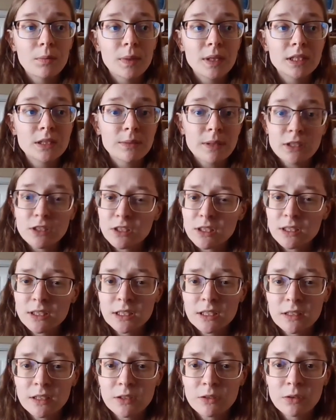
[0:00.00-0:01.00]
especially
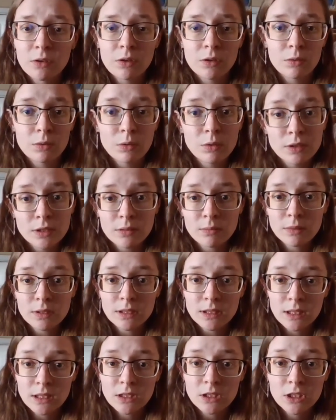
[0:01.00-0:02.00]
during the rules and
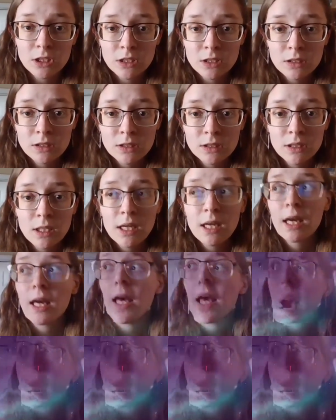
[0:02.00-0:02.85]
procedures.